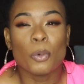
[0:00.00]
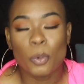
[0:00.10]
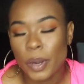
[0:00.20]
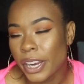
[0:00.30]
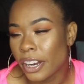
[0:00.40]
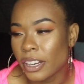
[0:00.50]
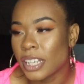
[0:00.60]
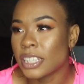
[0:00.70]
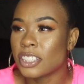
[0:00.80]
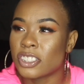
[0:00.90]
weird,
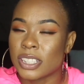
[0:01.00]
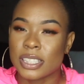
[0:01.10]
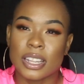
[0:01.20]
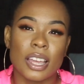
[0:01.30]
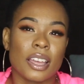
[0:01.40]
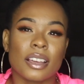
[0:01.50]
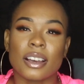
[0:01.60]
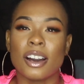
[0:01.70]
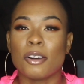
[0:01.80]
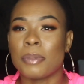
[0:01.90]
and it's just like,
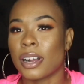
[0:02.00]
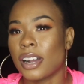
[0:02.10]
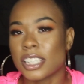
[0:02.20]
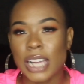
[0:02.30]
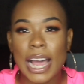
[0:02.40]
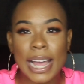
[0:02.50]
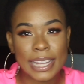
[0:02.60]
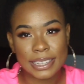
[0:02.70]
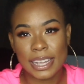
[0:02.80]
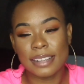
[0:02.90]
oh my gosh, I
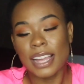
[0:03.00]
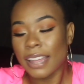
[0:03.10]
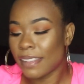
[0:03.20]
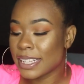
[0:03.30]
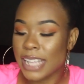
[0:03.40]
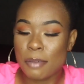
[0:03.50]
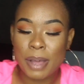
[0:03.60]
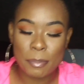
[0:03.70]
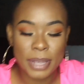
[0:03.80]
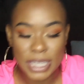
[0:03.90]
hate that. That's like
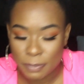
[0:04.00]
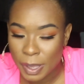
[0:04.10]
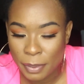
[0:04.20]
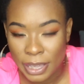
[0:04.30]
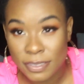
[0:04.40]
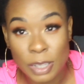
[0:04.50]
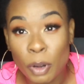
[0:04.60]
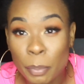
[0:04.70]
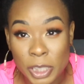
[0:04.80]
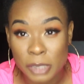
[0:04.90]
my biggest pet peeve,
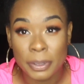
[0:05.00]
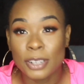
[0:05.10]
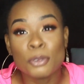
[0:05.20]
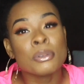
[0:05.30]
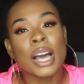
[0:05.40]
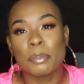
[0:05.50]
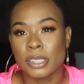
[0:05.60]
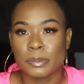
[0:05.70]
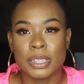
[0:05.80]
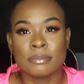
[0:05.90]
someone pushing me. Do not
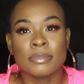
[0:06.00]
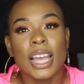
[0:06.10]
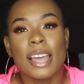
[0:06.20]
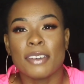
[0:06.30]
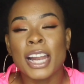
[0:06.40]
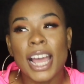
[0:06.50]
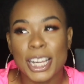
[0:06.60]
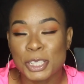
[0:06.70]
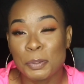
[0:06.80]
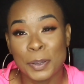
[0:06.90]
push me. If I
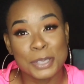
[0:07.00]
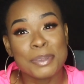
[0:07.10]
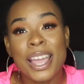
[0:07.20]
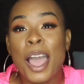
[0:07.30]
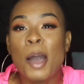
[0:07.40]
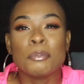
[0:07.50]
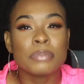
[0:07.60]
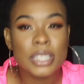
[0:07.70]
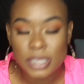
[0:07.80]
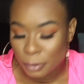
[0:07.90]
ask you to push me,
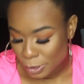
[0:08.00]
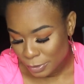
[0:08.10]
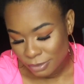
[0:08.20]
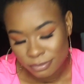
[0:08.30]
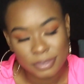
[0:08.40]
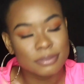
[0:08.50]
please don't push me.